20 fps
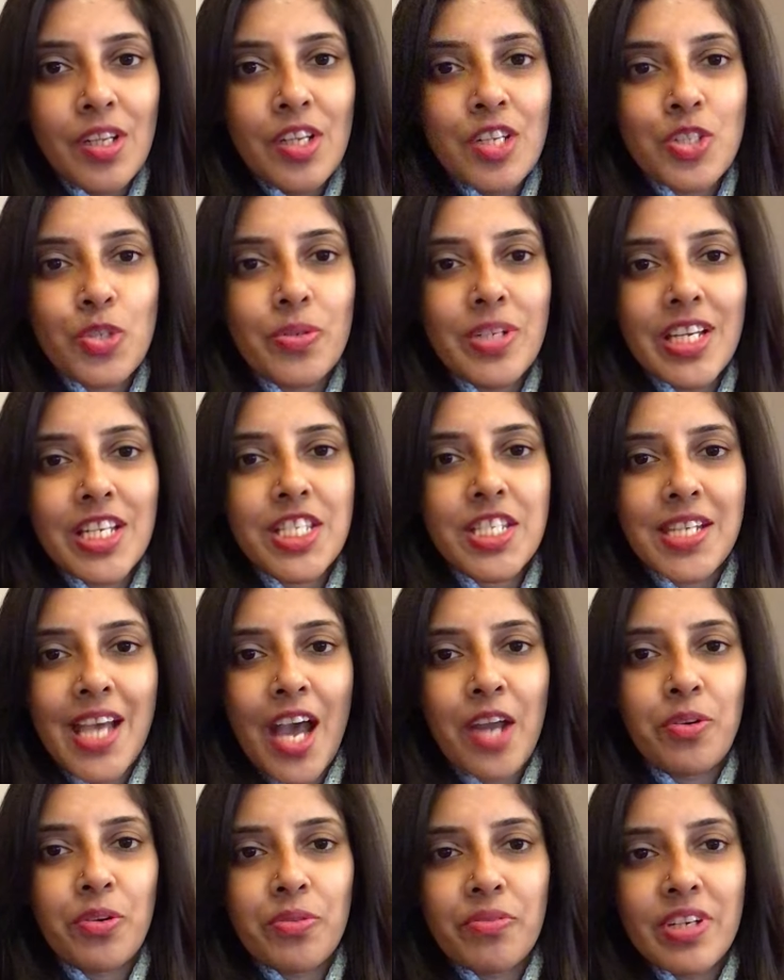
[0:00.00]
Today's
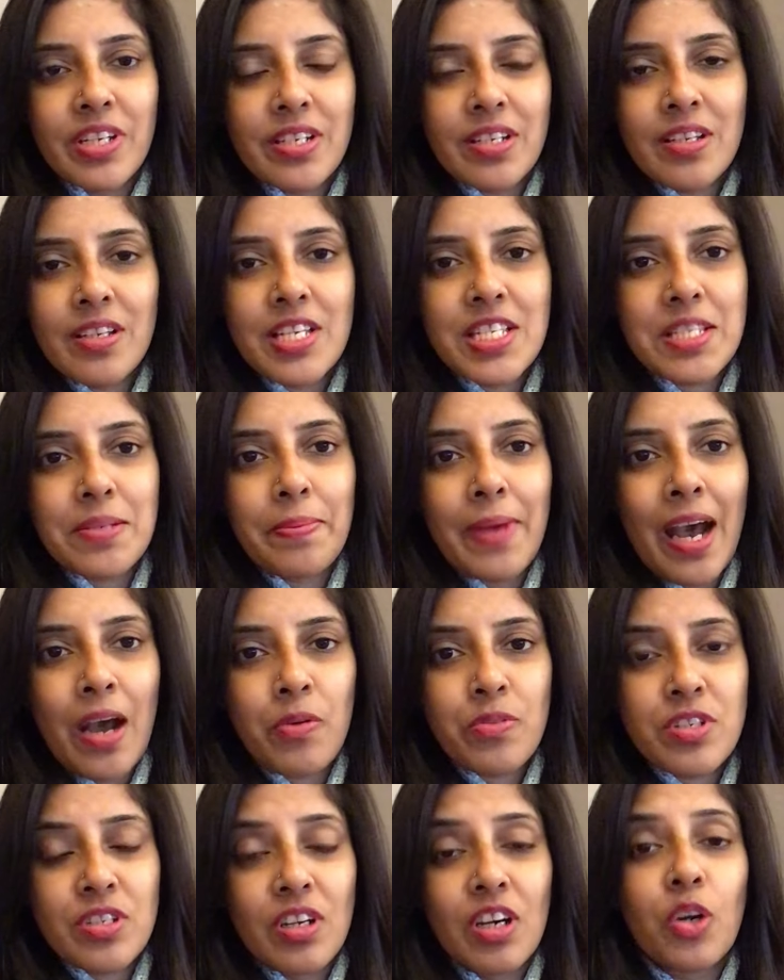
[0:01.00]
tarot reading is
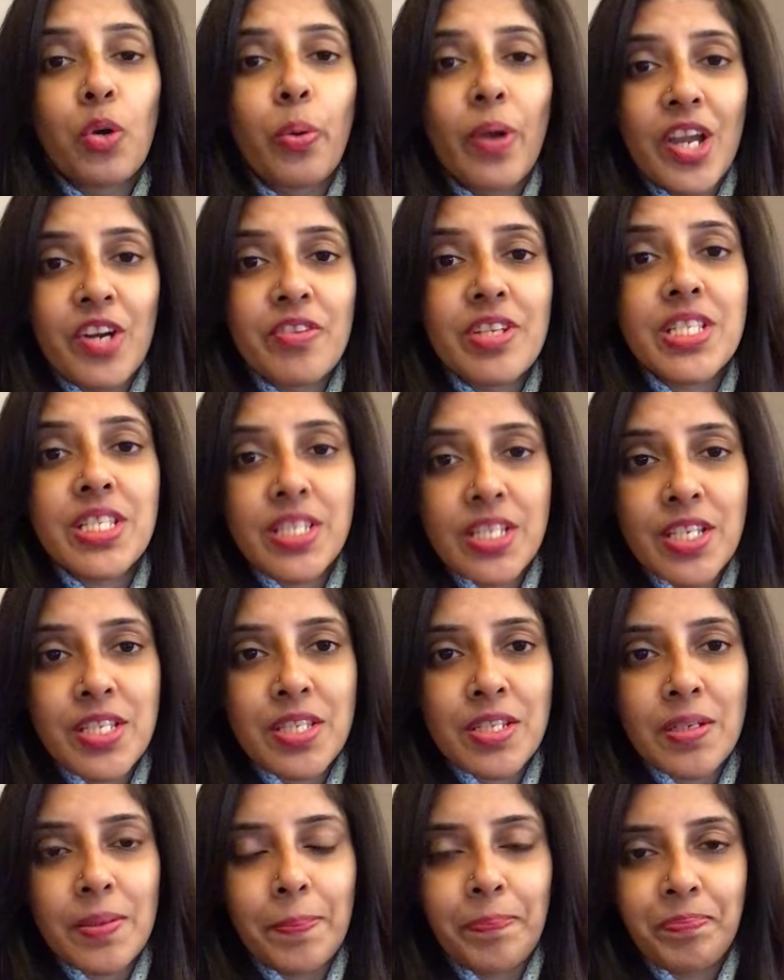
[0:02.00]
about Aquarius
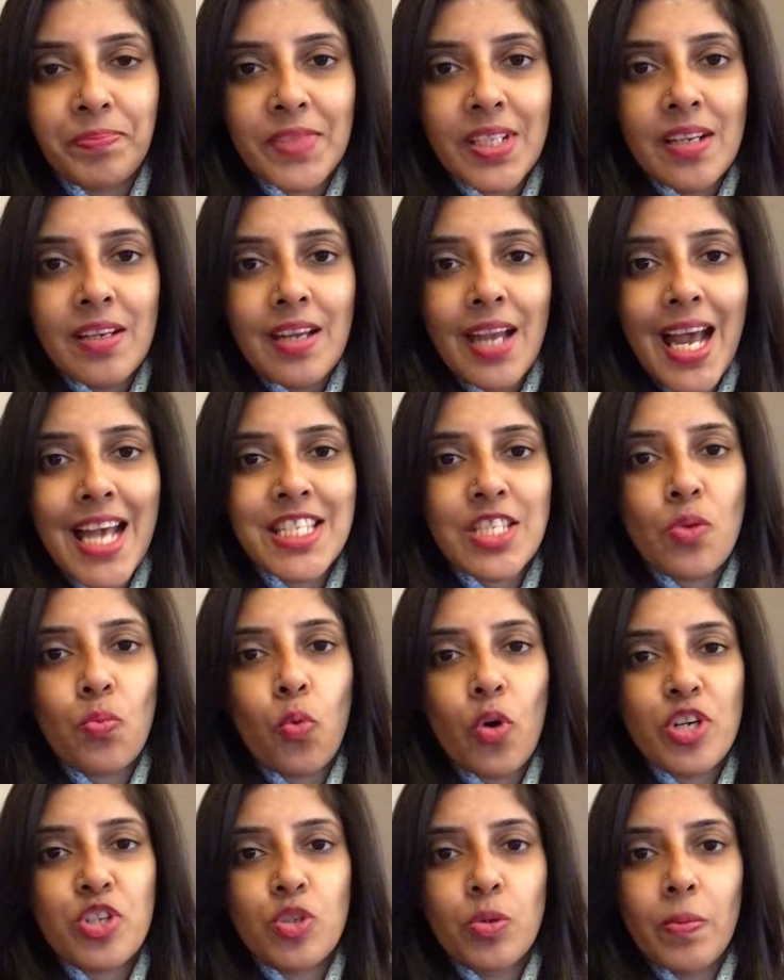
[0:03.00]
season, as in
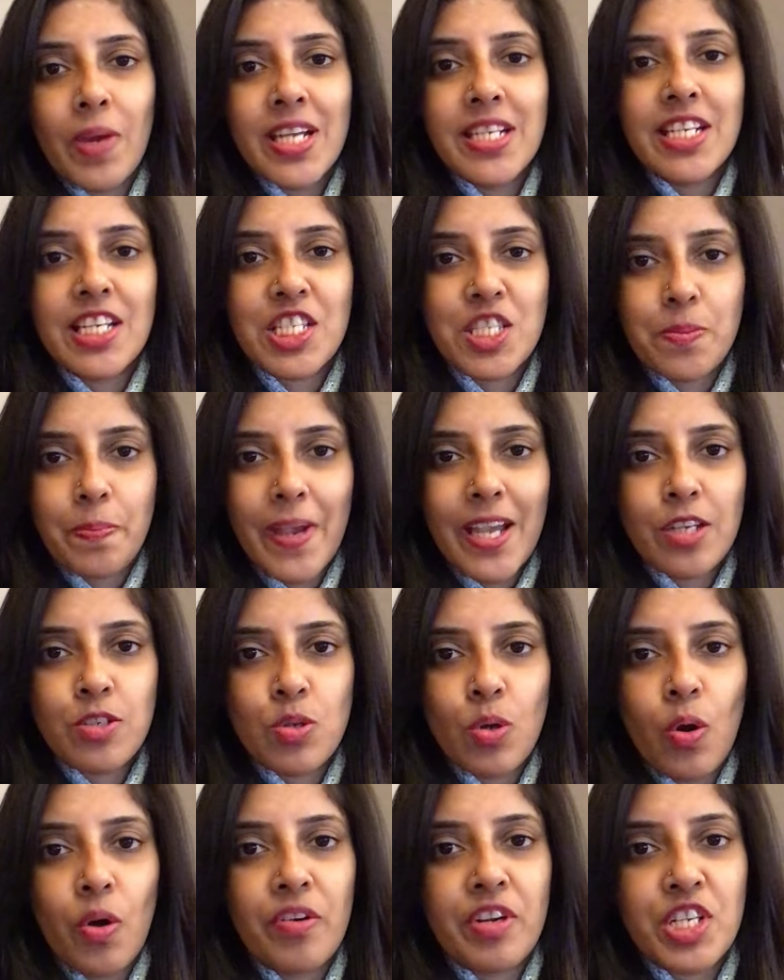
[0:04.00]
what you might expect
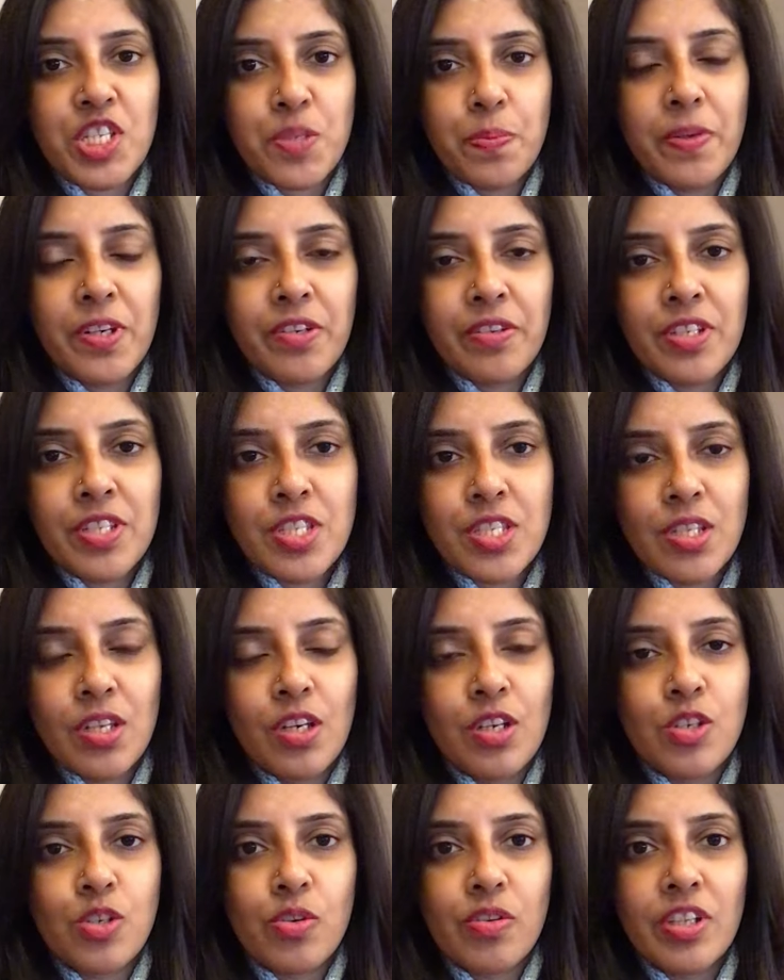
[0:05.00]
or experience
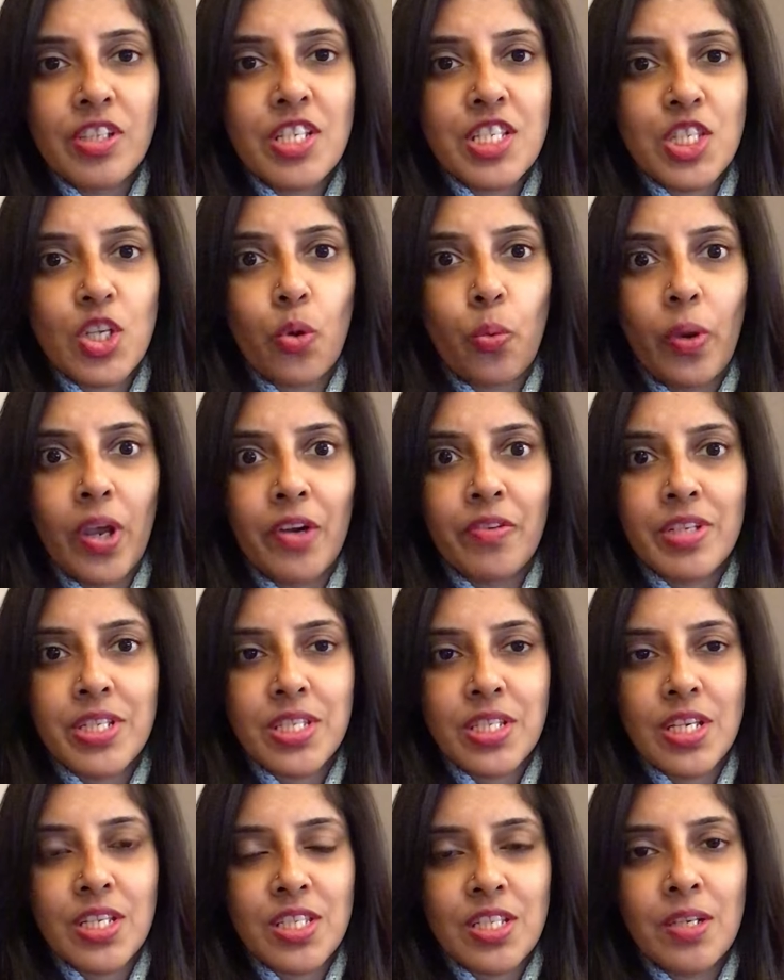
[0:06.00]
during this Aquarius
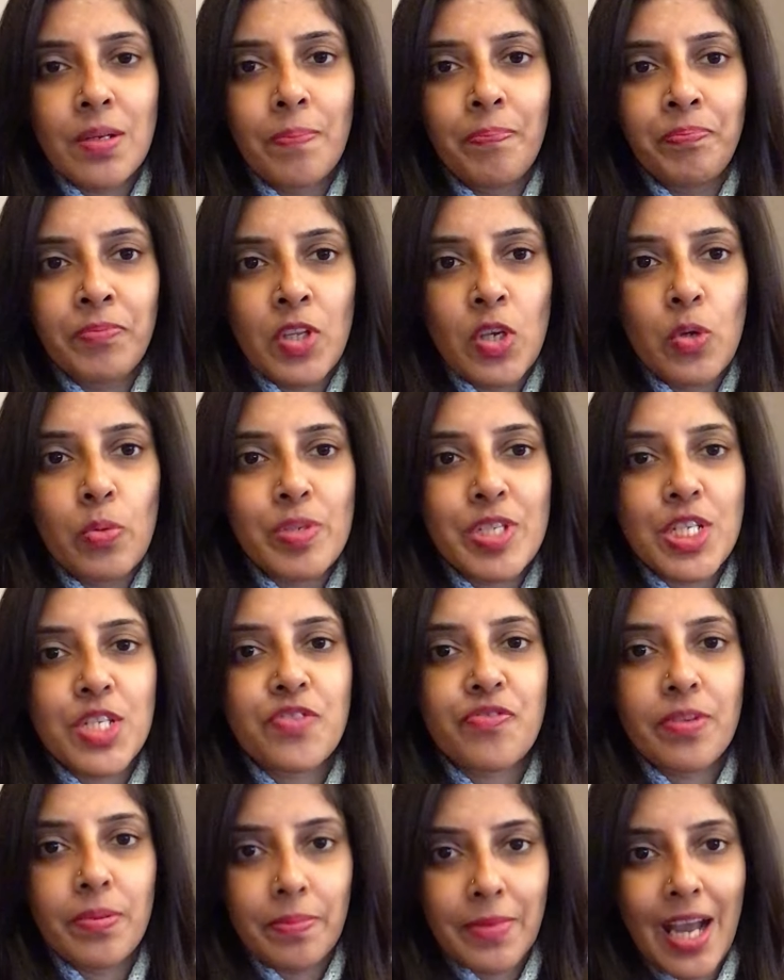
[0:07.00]
season, which is
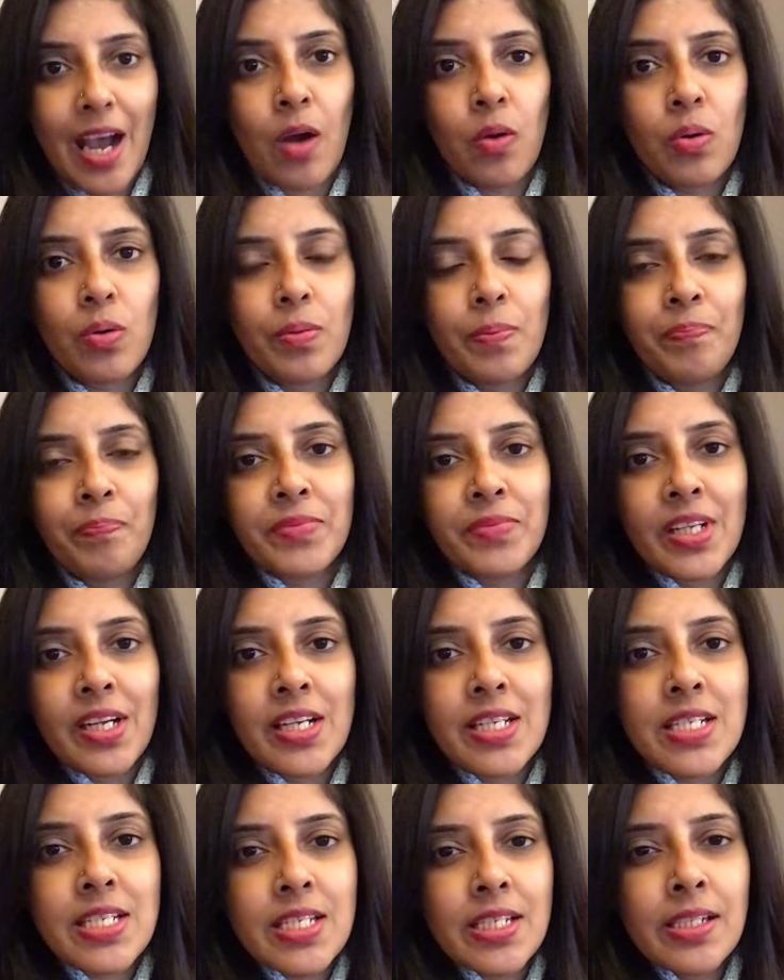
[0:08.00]
from now
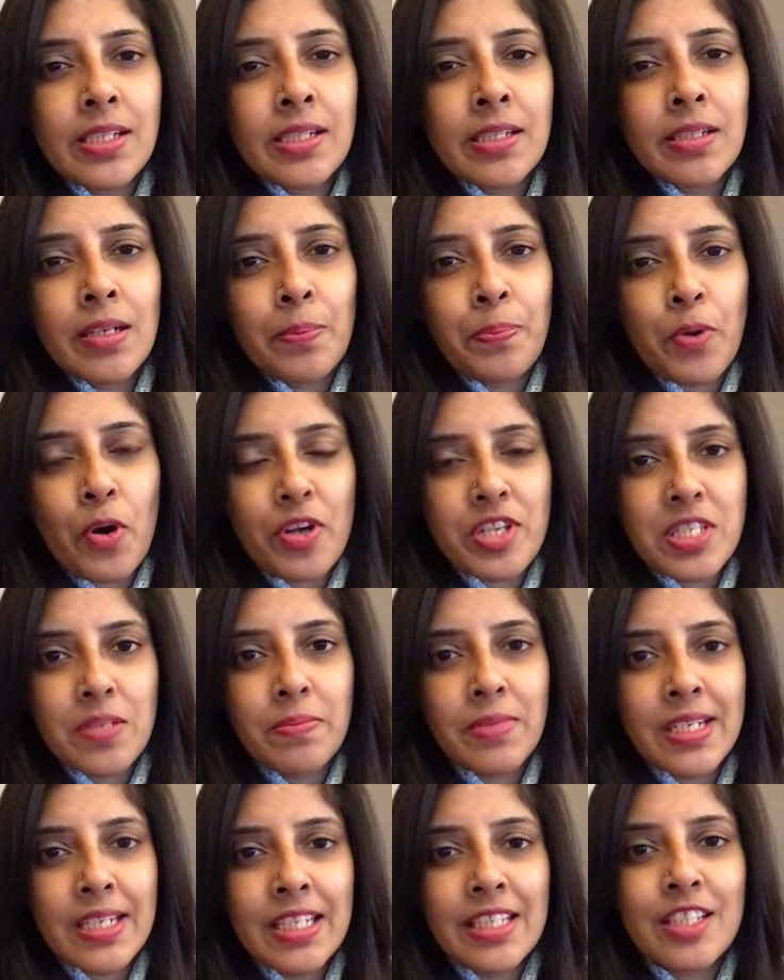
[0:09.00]
until
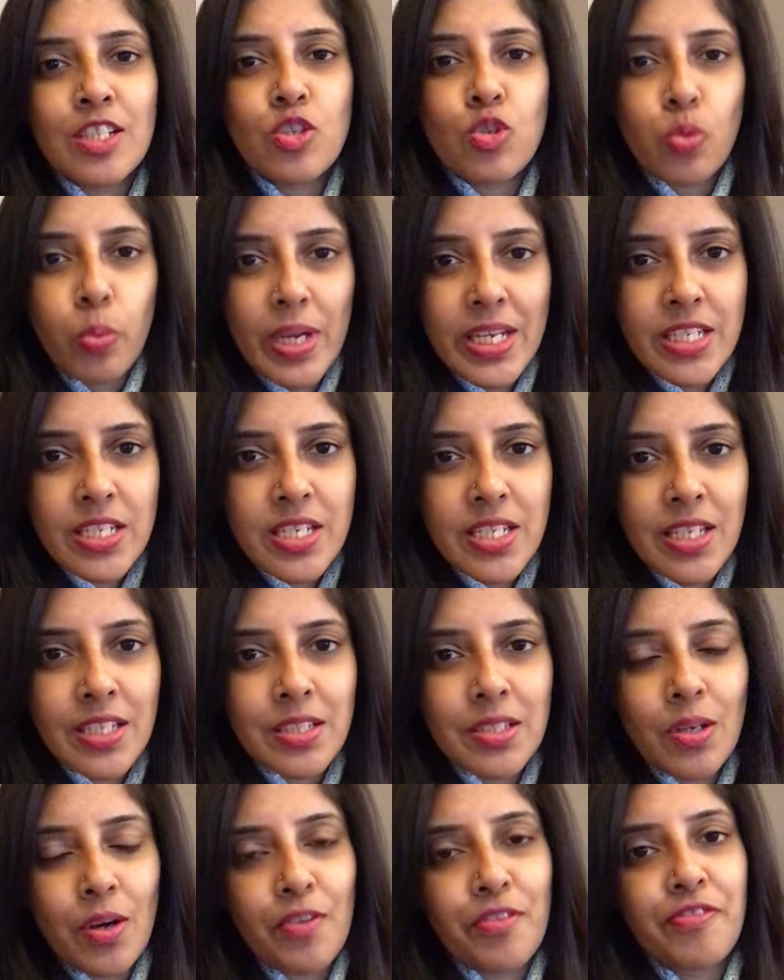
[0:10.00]
approximately the
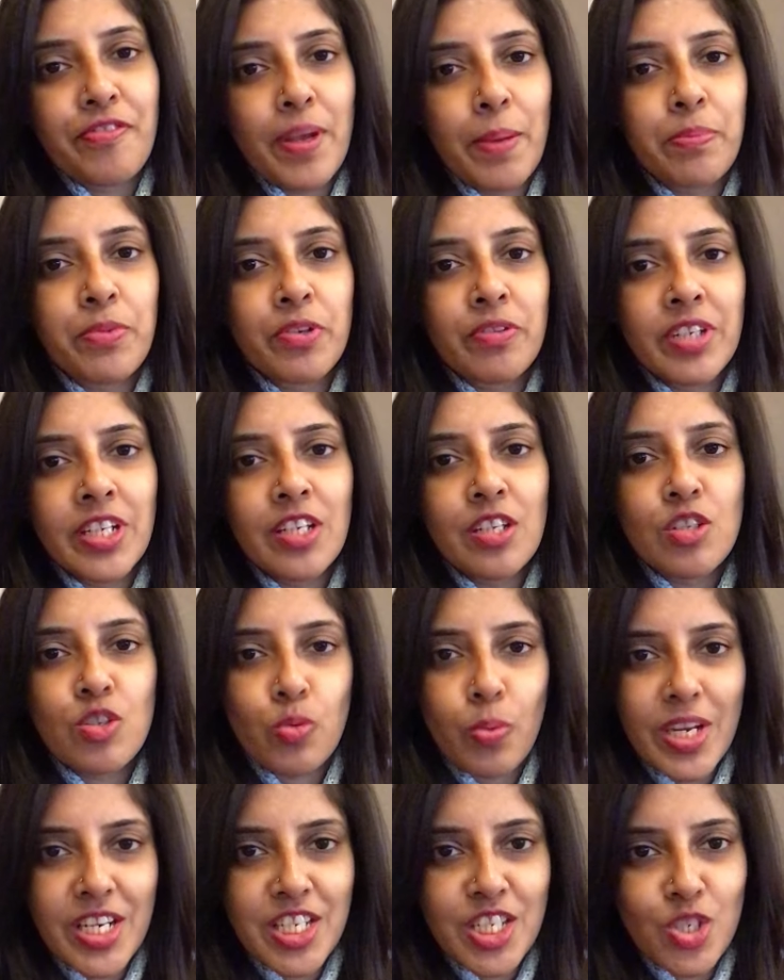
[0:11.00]
20th of February
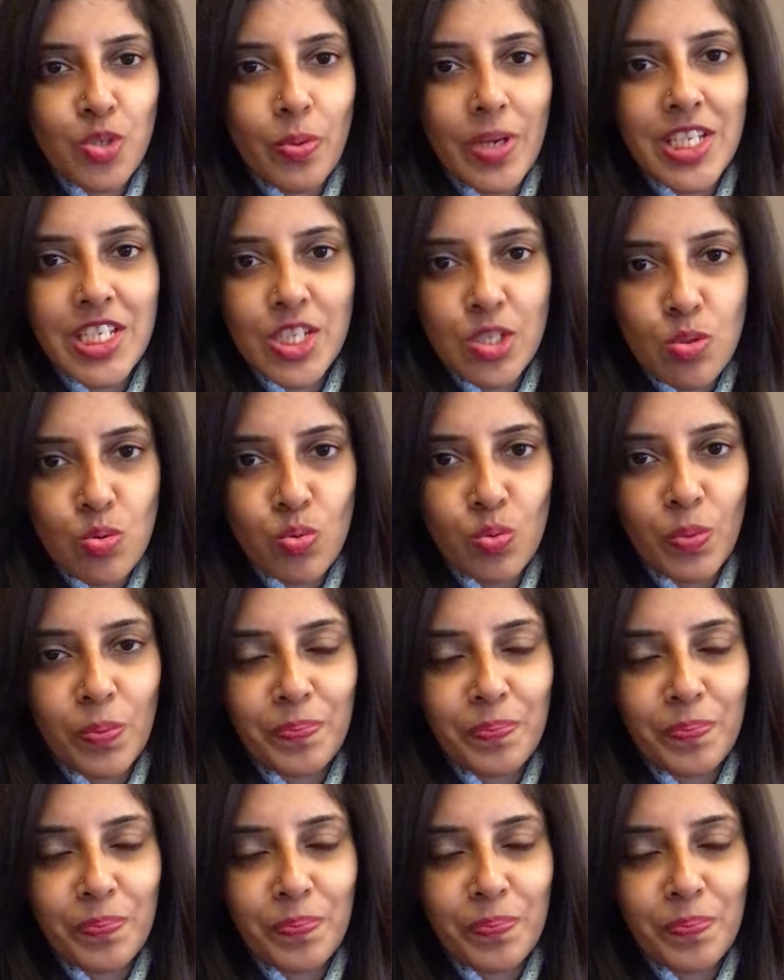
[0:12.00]
2022.